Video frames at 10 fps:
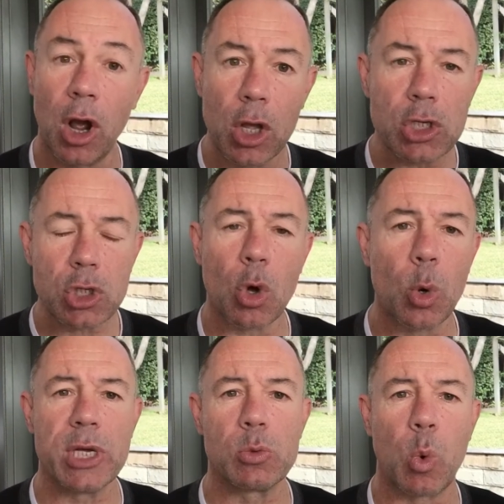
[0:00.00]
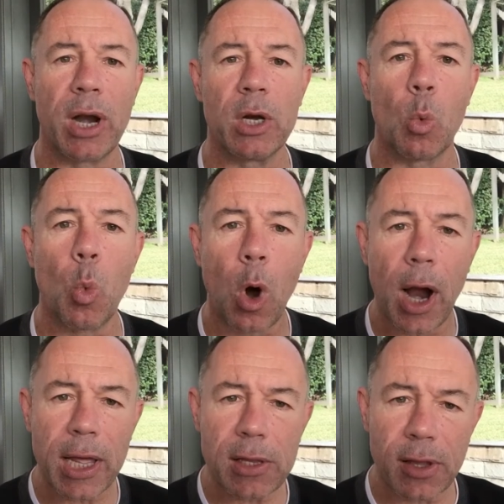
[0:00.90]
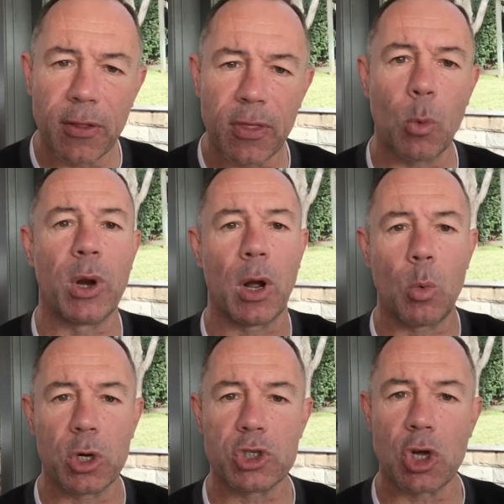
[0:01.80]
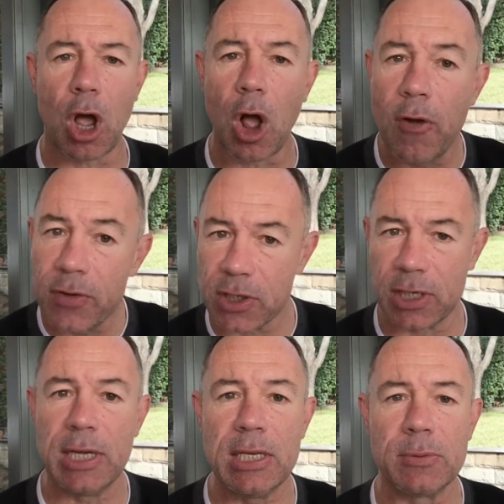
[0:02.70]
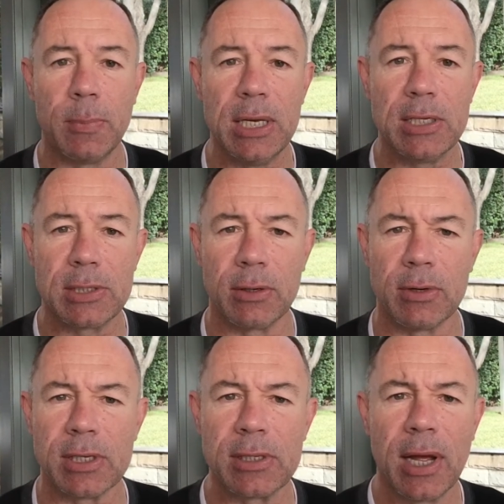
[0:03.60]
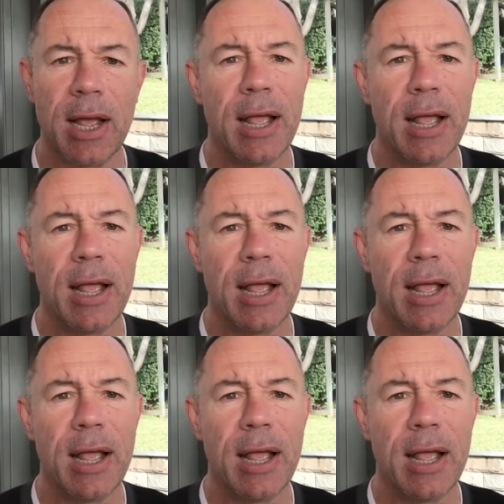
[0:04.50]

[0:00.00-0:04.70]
And I used to always wonder, why is it that when I watch overseas miniseries,